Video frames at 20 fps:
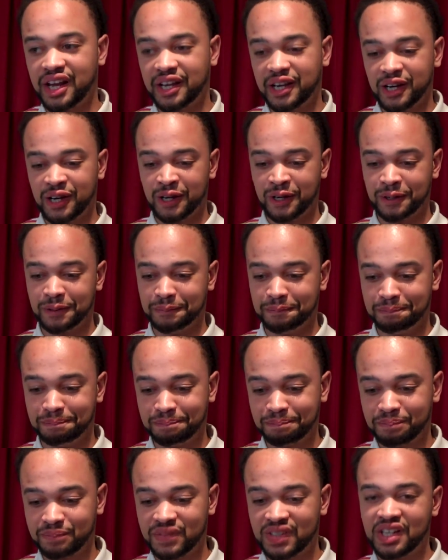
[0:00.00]
like
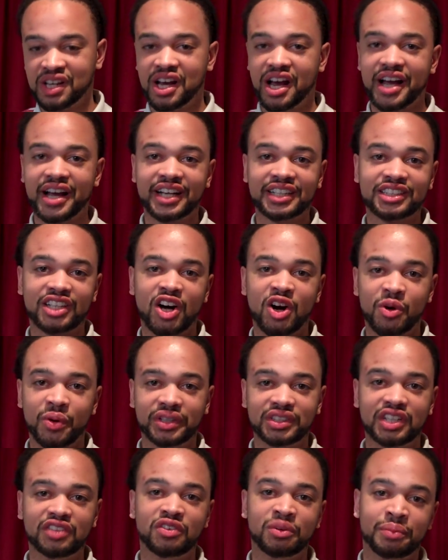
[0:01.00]
I guess
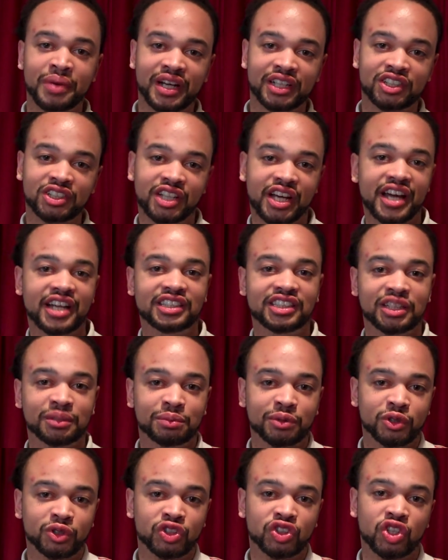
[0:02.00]
always, even back to the
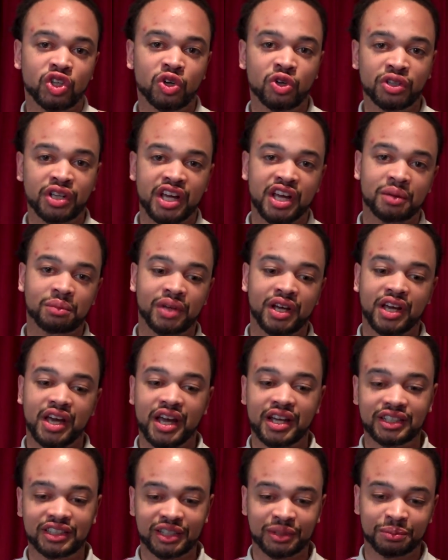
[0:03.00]
Atypical Soul name, like
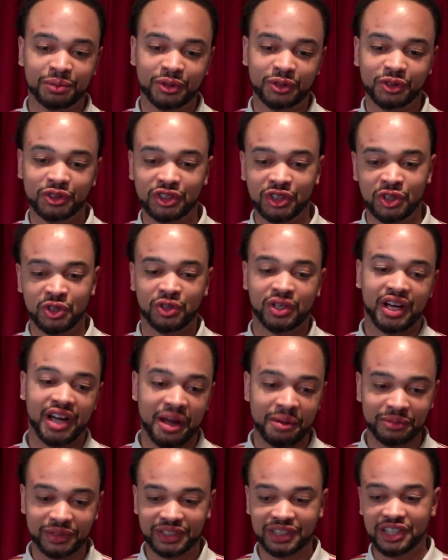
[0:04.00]
Atypical Soul, like
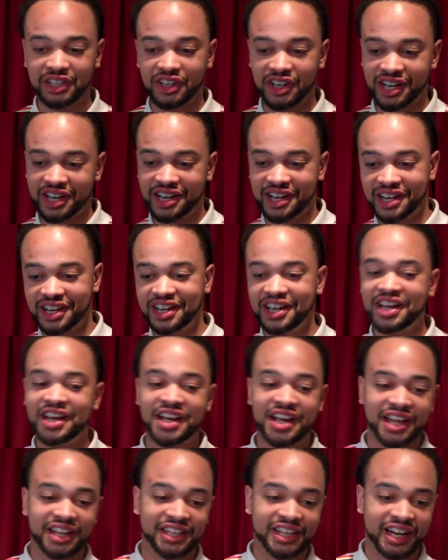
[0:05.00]
I'm a sneakerhead,
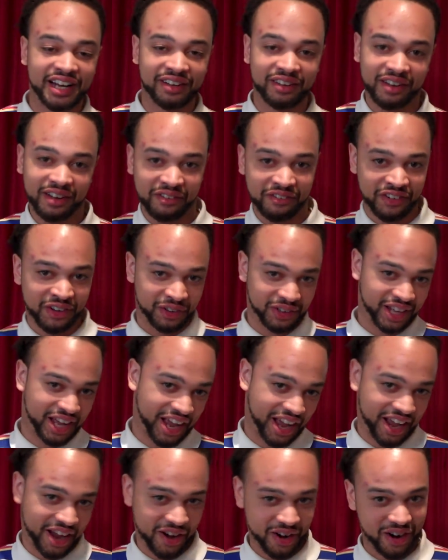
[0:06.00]
and then I feel
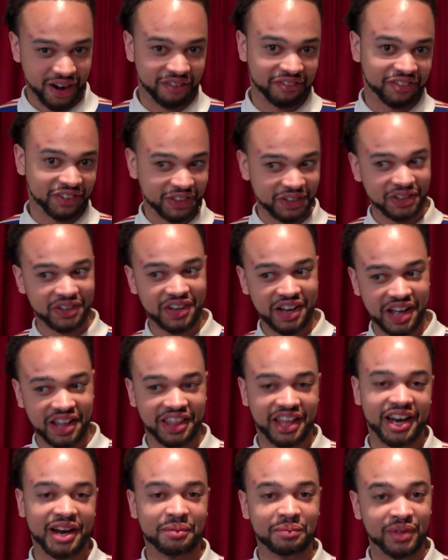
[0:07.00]

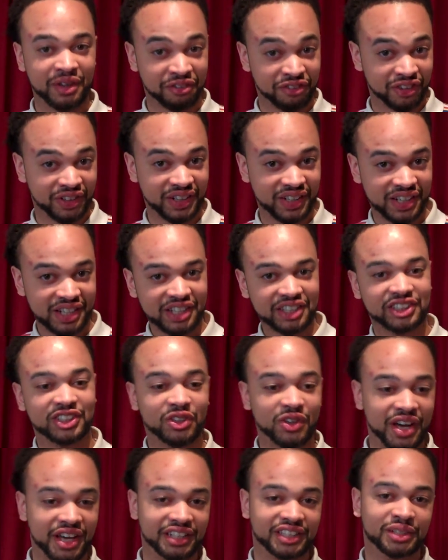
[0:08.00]
that I'm different.
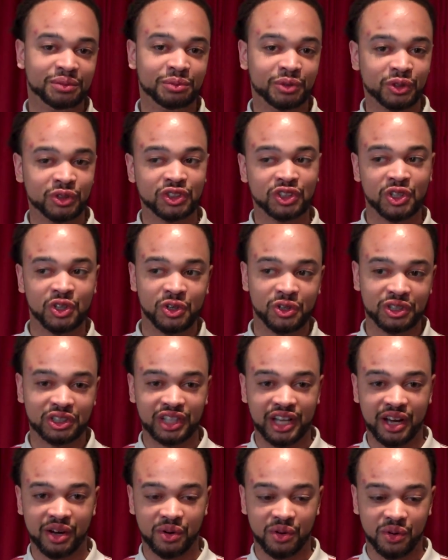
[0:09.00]
So Atypical Soul
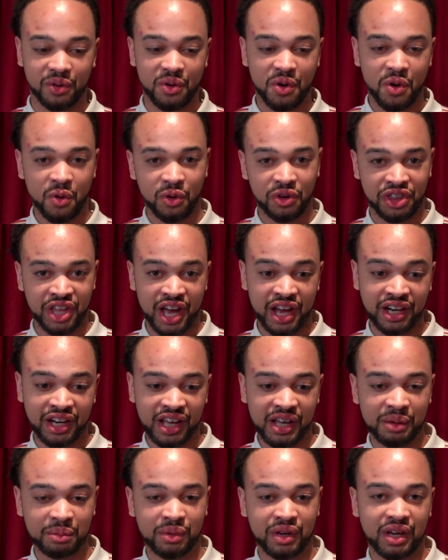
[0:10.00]
is like where that
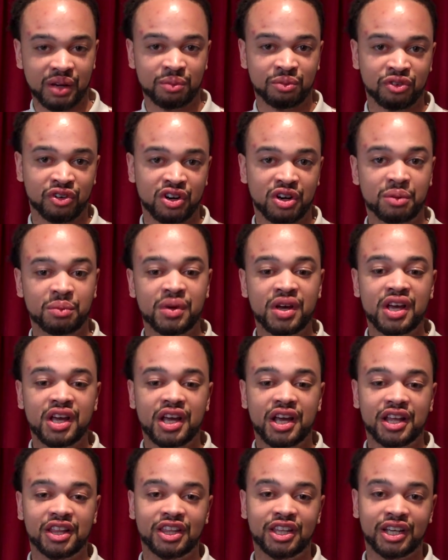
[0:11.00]
name came from.
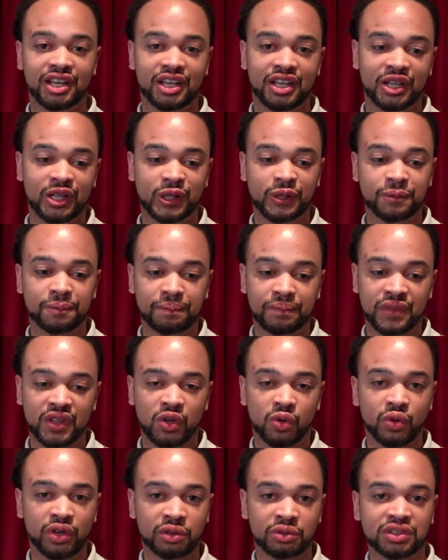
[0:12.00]
And then
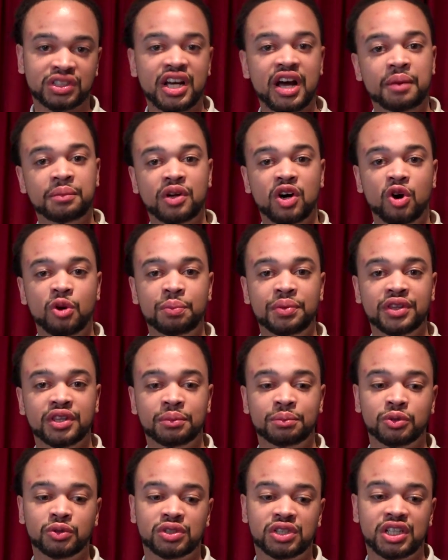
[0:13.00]
when it was time to open
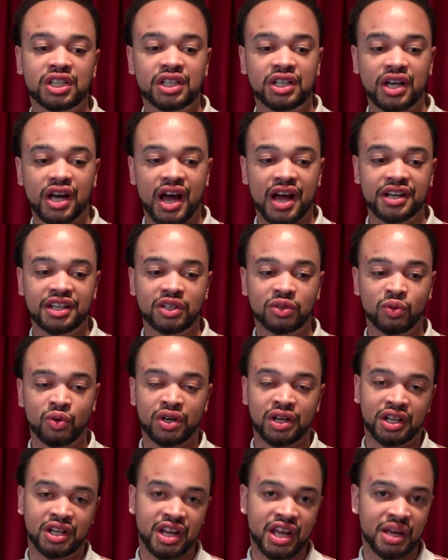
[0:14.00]
the boutique, I didn't
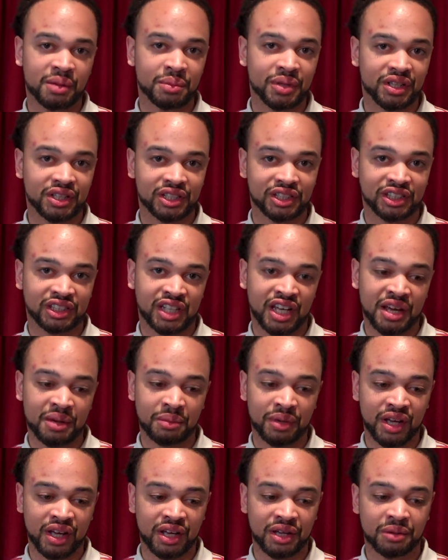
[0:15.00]
want to name it the
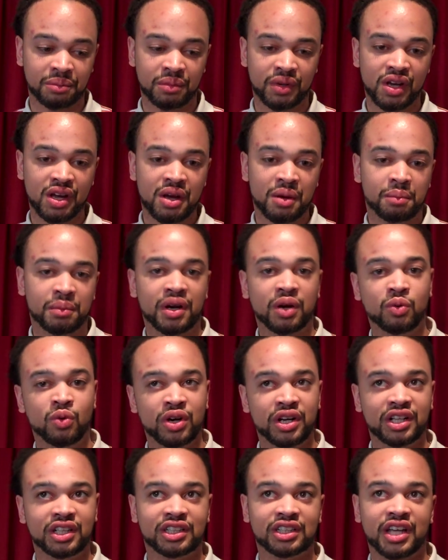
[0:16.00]
same name, but I
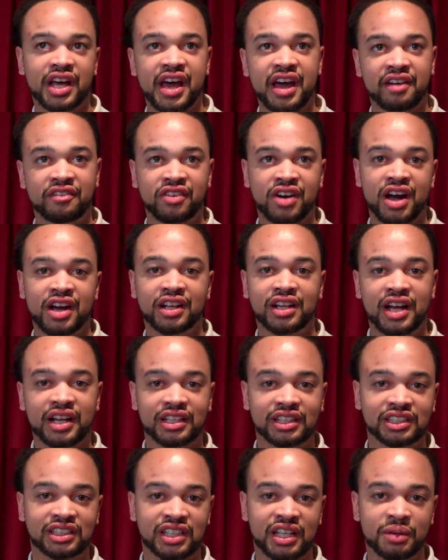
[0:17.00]
wanted it to have kind of
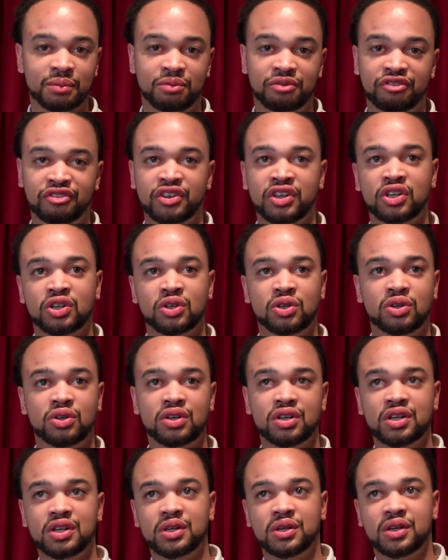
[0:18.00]
like the same feel
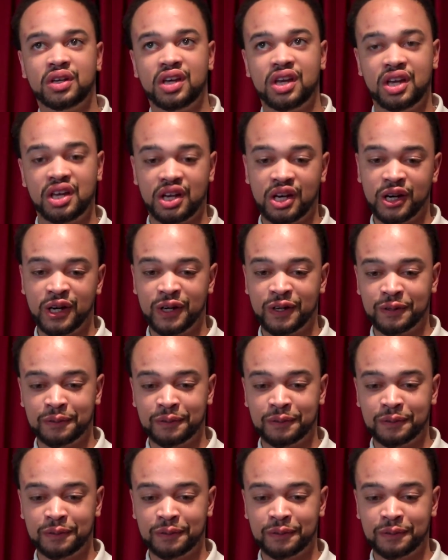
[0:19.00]
and